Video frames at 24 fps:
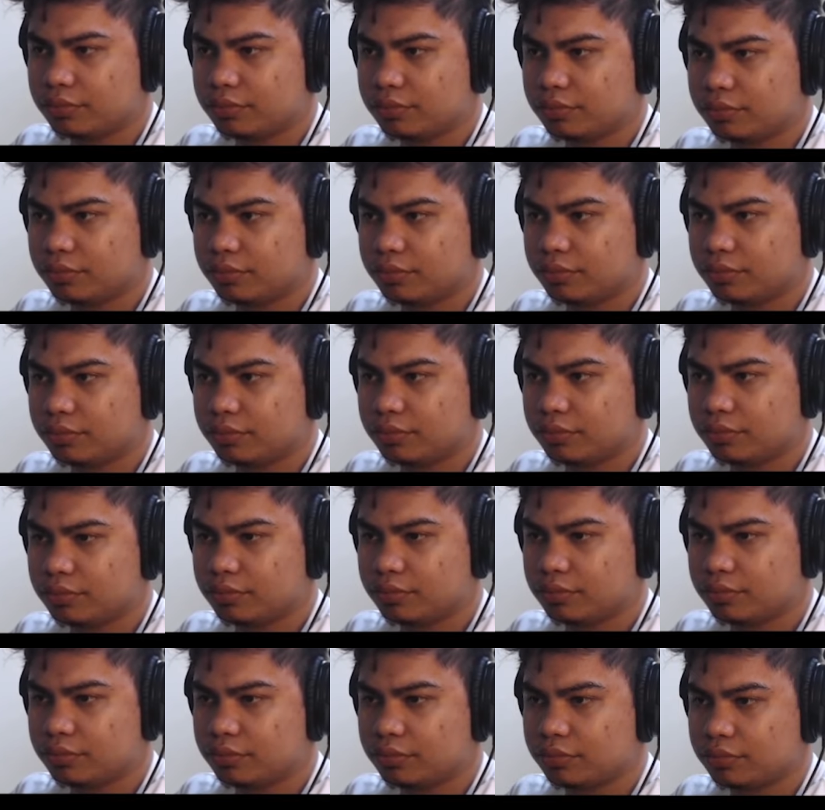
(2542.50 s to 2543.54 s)

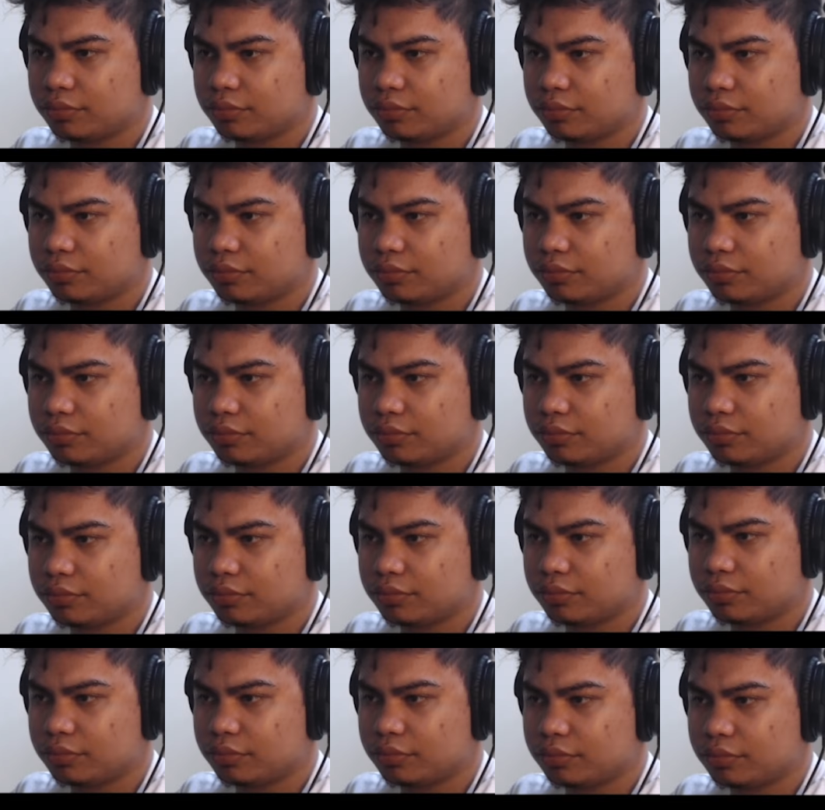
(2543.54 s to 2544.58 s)

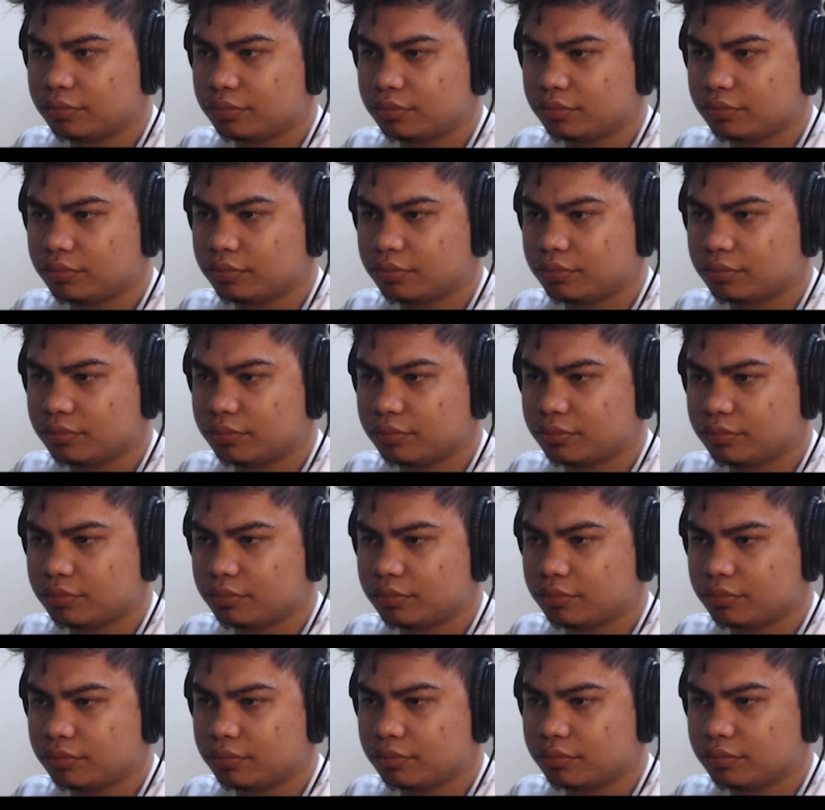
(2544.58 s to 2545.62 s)

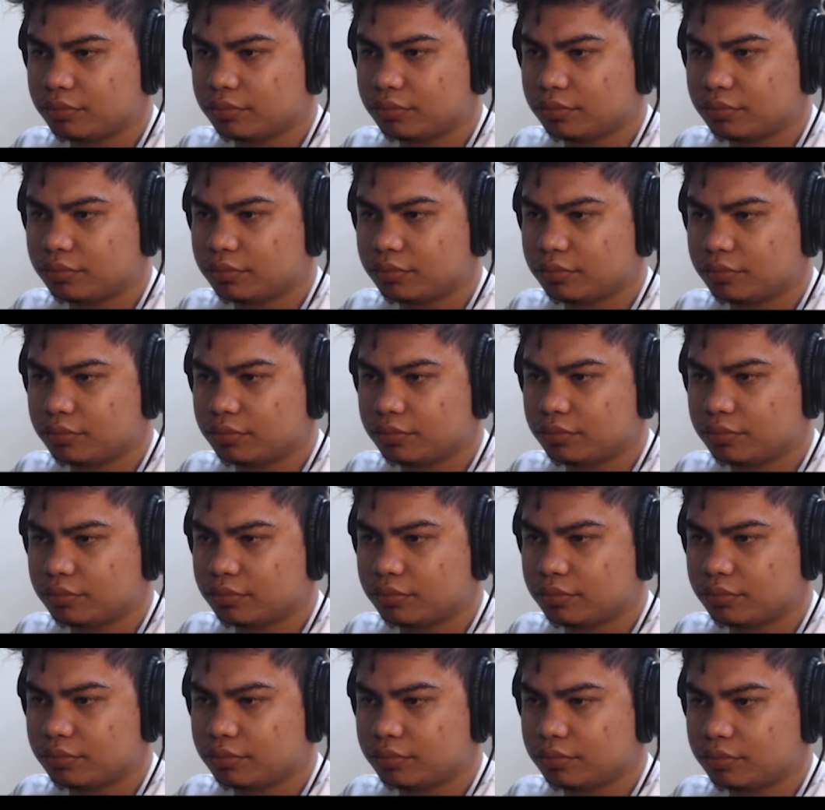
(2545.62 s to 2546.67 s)

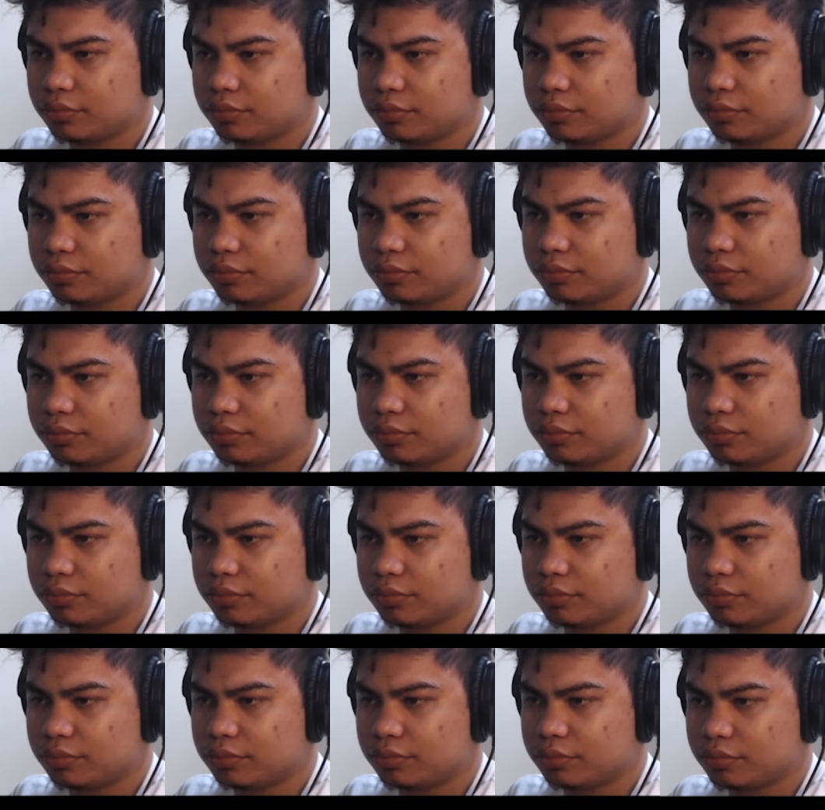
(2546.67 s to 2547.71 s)

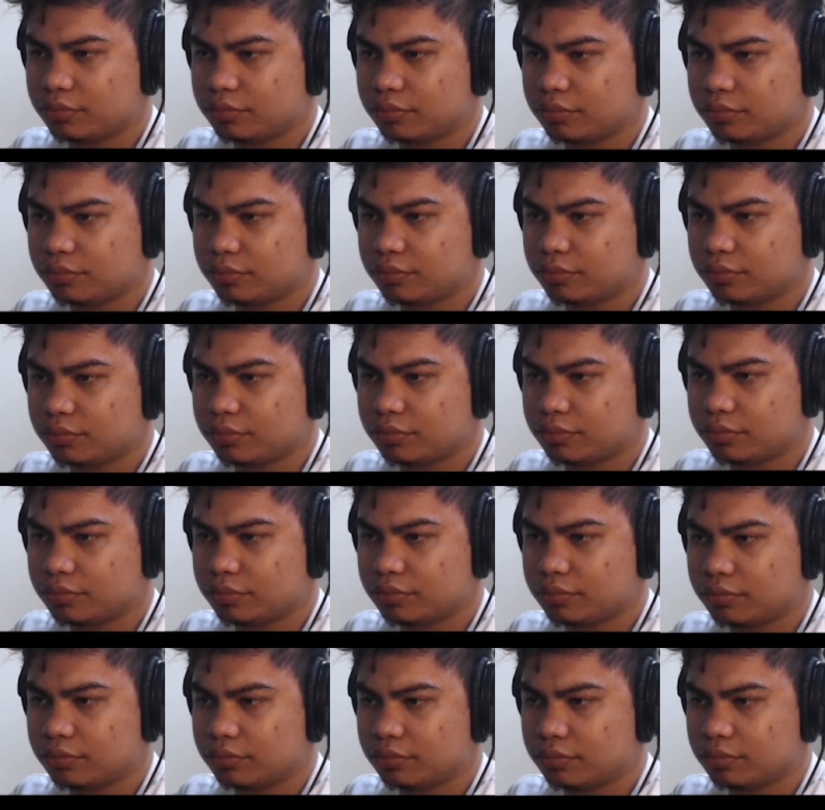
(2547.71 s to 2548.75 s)

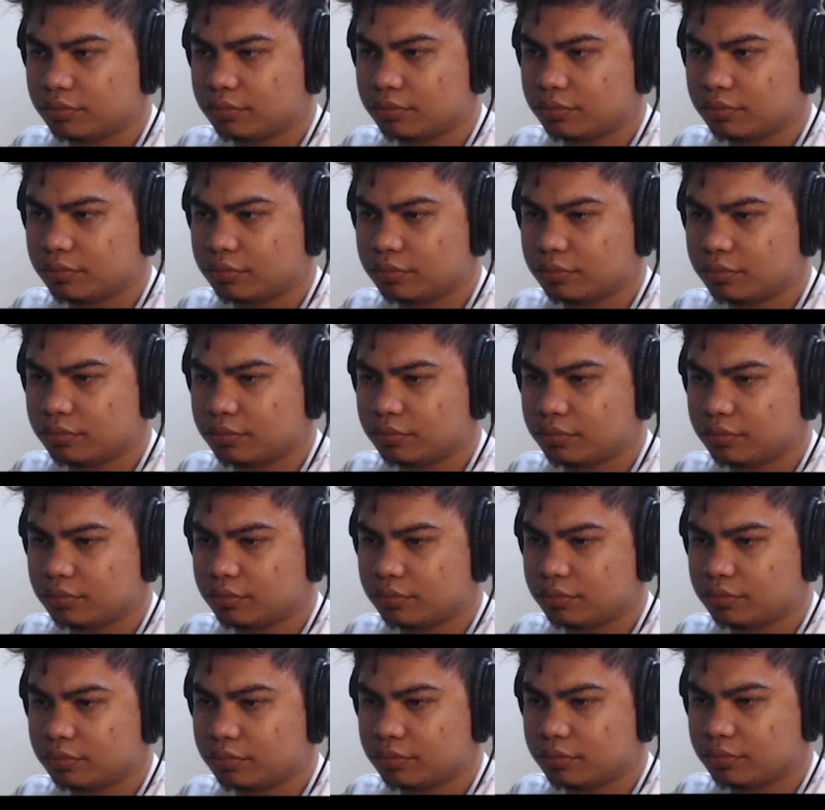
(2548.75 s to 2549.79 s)

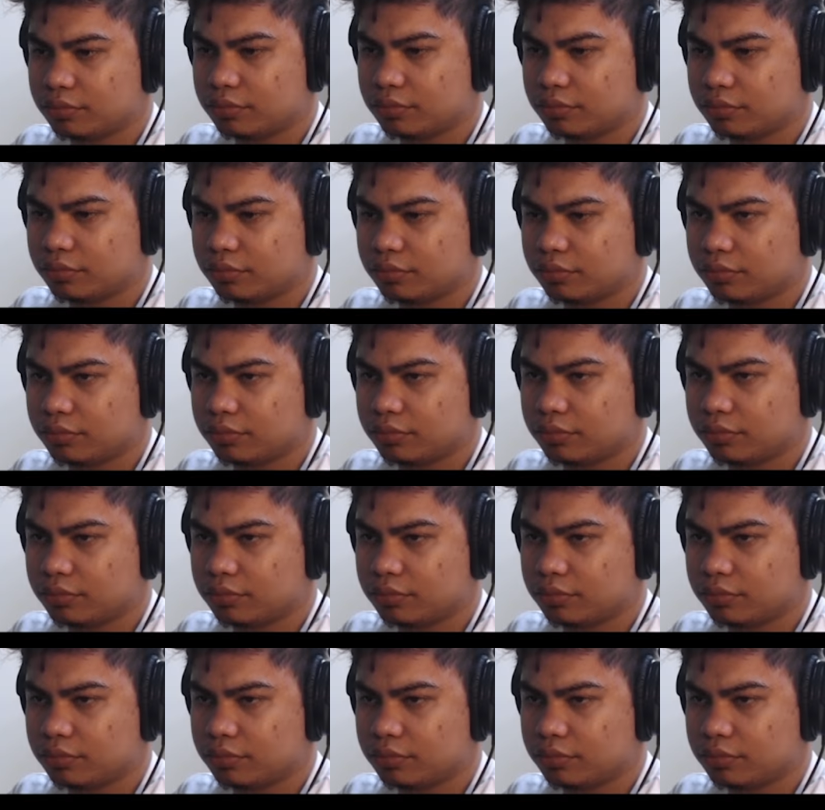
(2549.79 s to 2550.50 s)
The person shown says nothing.